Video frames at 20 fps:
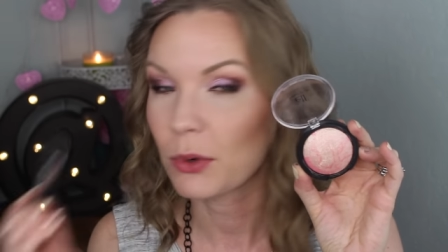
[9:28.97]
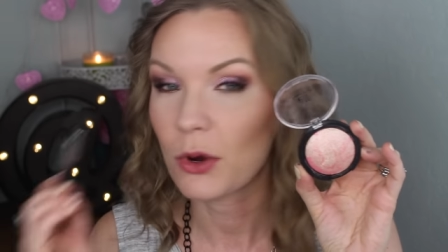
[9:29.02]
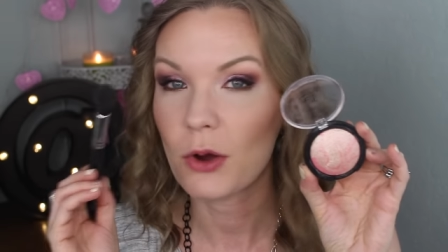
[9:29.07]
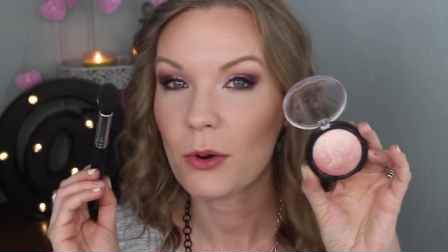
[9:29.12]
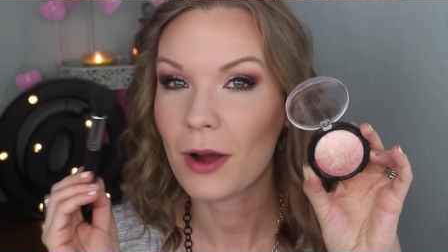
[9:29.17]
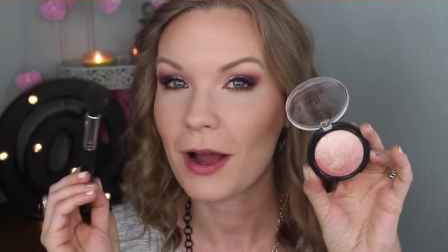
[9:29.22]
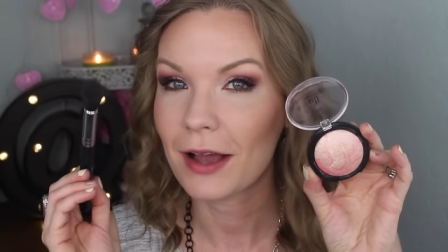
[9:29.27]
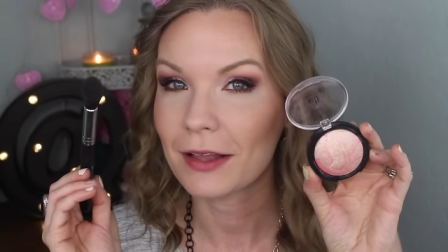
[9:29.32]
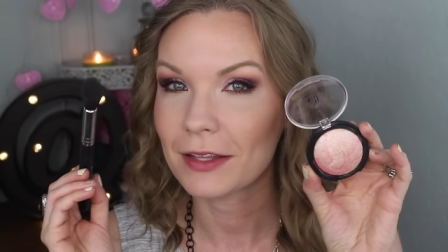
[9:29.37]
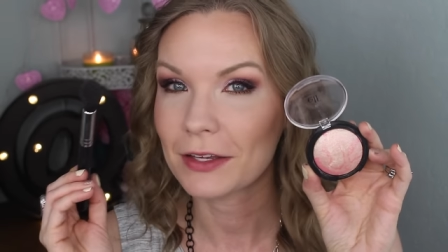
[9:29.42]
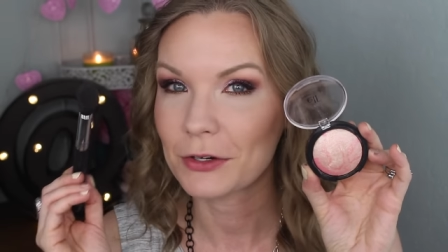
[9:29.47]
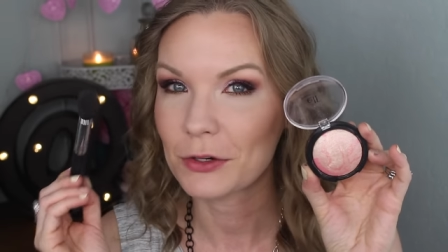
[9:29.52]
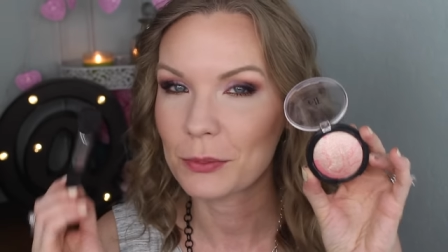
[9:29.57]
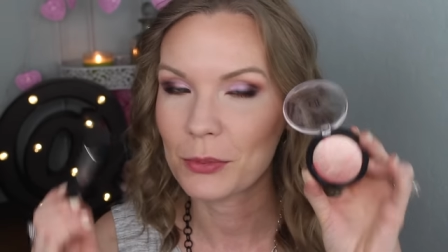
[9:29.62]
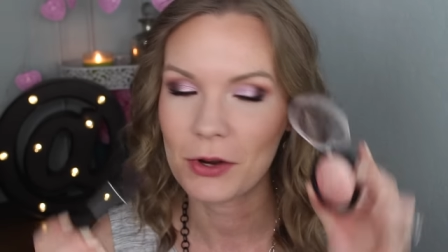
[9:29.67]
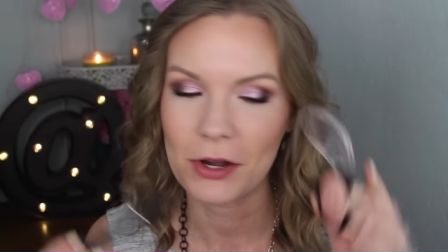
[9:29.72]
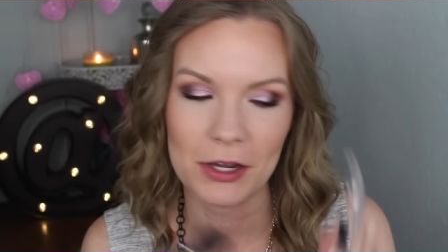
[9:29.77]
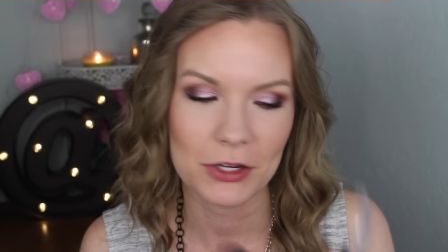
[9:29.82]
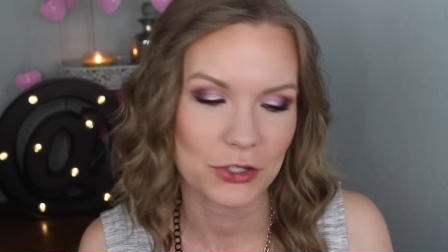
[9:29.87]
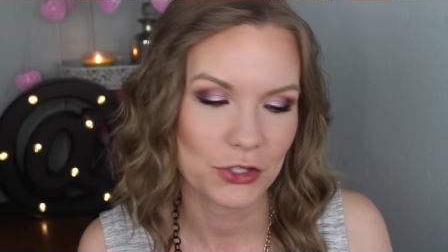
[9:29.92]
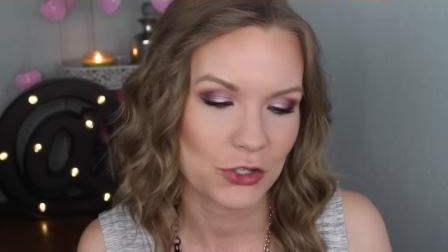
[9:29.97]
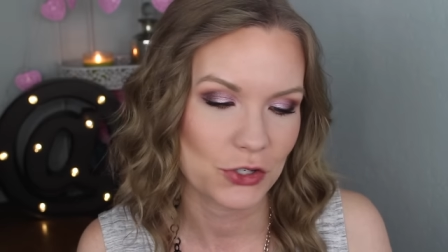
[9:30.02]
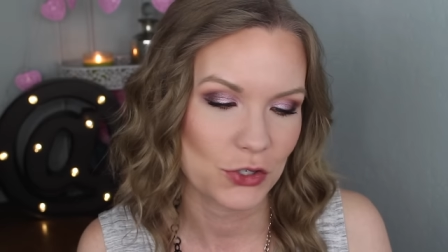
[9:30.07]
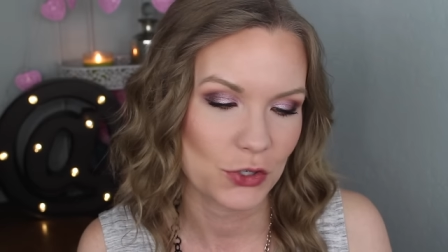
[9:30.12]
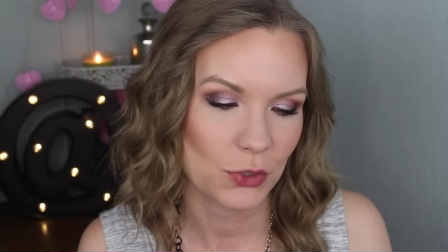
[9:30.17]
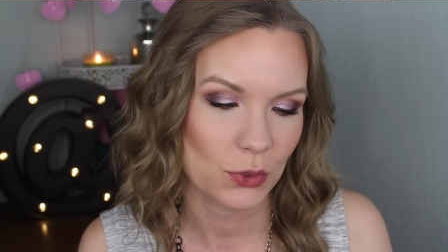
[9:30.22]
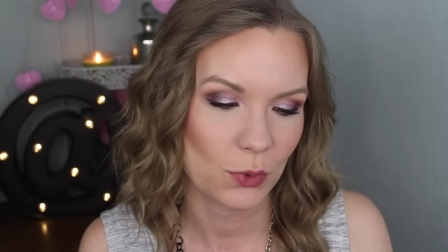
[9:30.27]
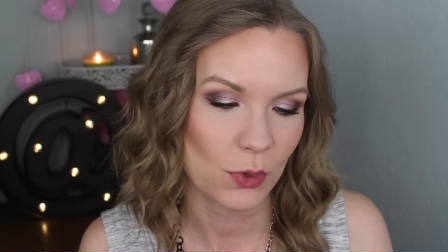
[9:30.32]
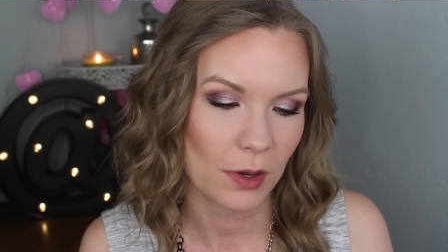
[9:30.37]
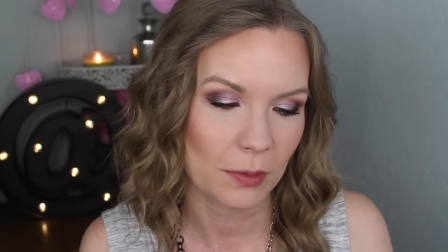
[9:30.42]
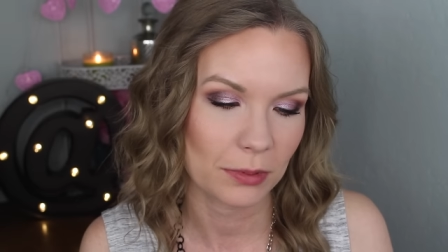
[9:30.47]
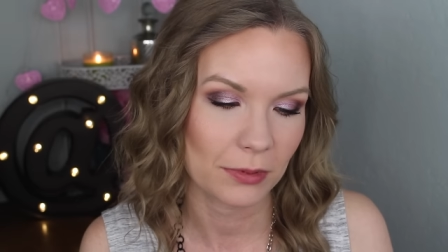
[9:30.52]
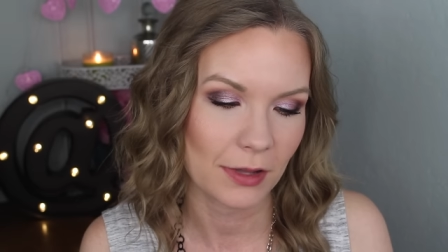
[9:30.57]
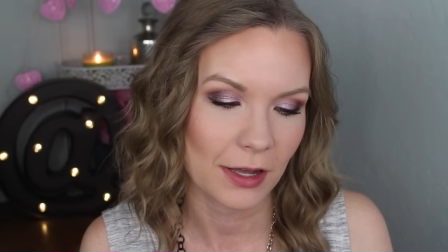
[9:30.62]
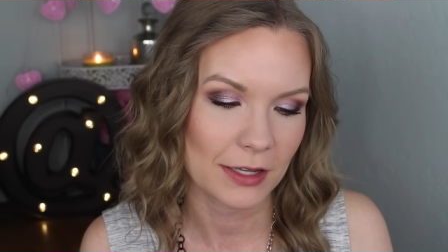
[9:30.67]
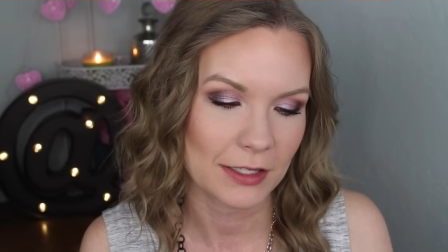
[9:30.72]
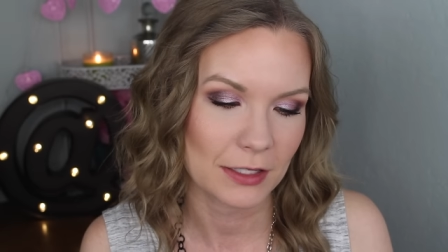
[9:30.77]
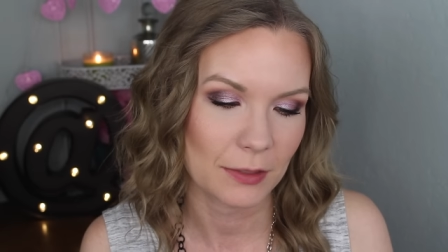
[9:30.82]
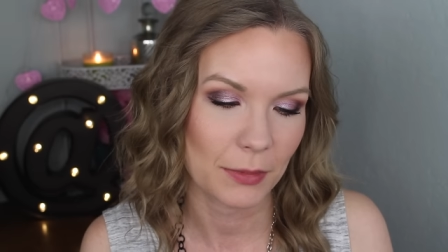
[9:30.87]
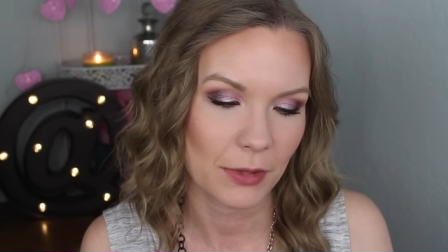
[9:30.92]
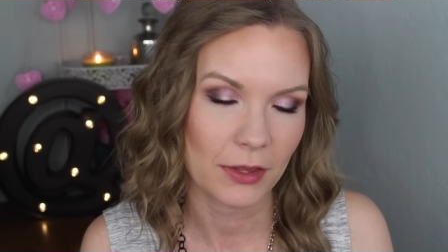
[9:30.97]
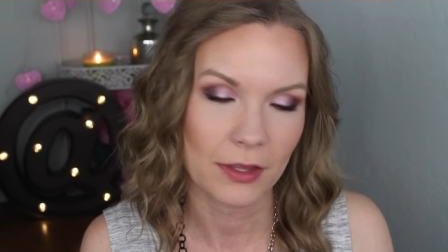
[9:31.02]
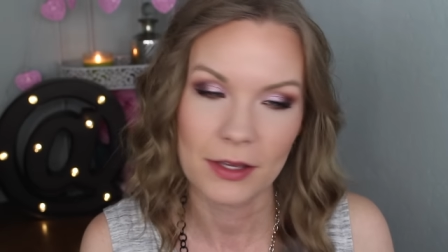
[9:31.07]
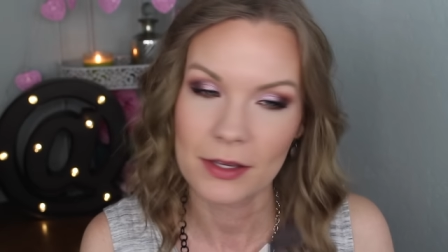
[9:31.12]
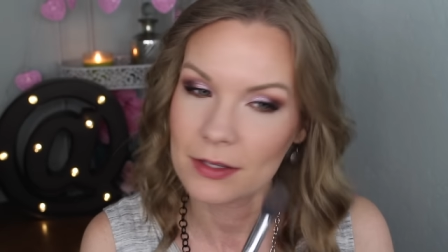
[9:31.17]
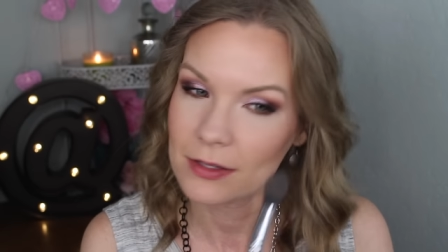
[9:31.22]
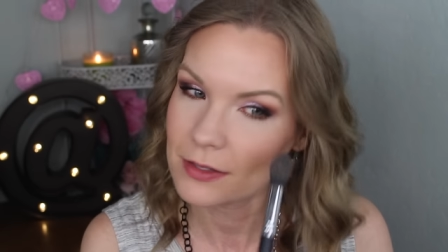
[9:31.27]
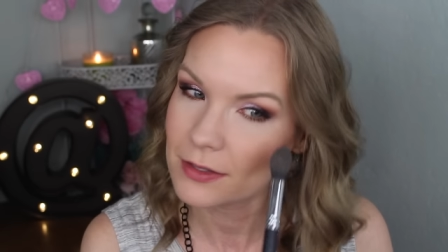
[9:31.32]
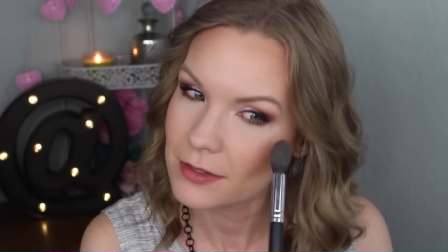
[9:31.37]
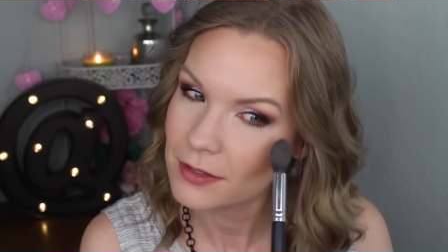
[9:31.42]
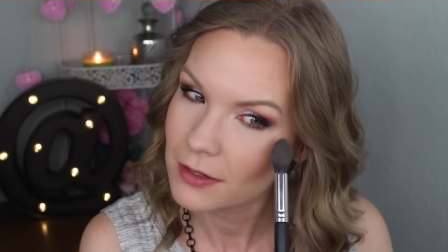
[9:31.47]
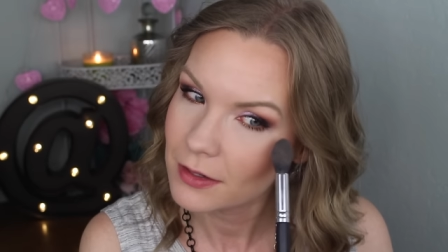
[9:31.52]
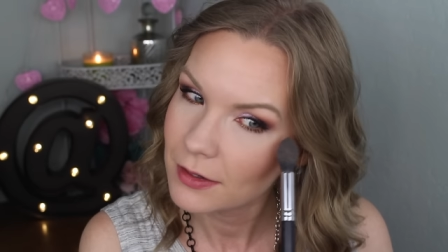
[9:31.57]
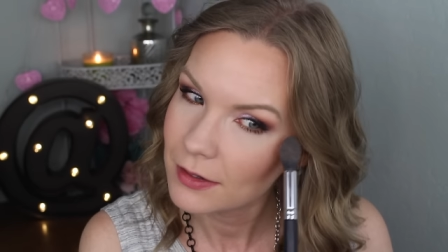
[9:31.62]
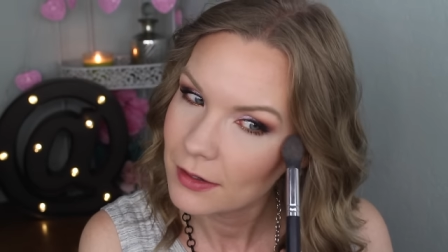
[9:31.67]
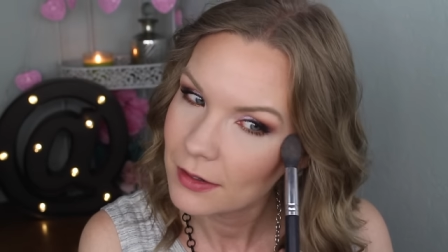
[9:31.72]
Pro Highlighter Brush to apply some of this.